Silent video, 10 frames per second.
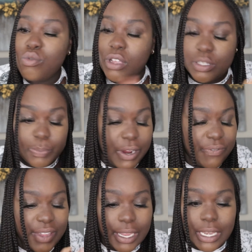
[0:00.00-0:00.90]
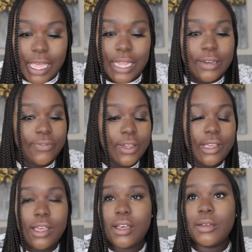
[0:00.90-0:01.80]
you was perfect and lined the
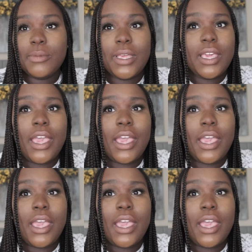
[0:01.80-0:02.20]
fuck up,